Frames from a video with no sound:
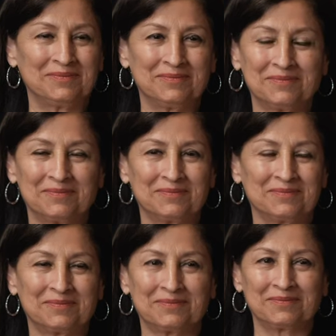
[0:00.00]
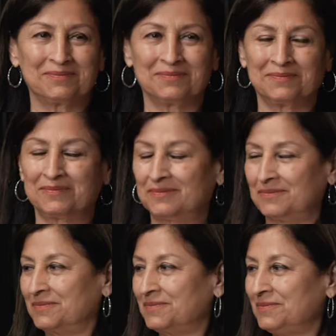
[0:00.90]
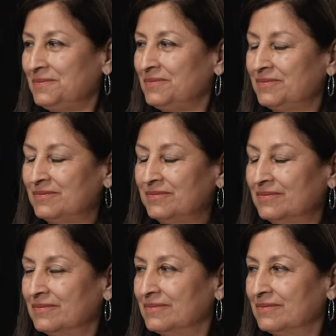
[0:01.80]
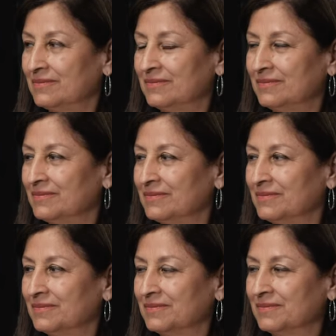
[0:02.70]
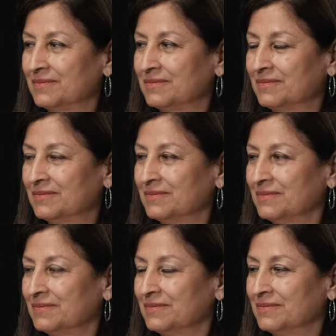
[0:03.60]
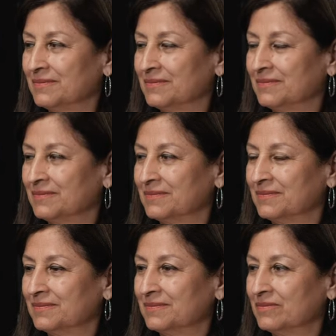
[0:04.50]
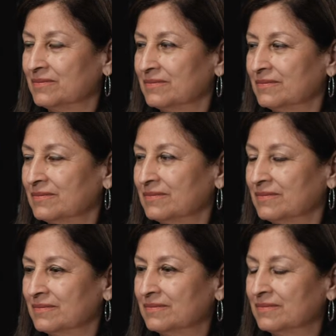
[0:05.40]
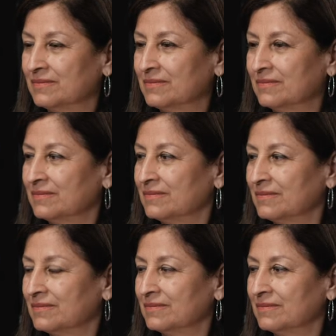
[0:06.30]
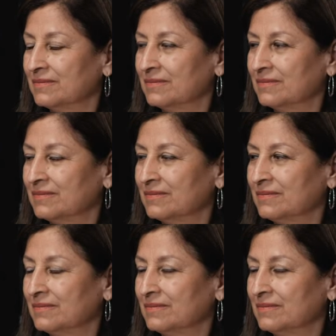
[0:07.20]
This person isn't speaking.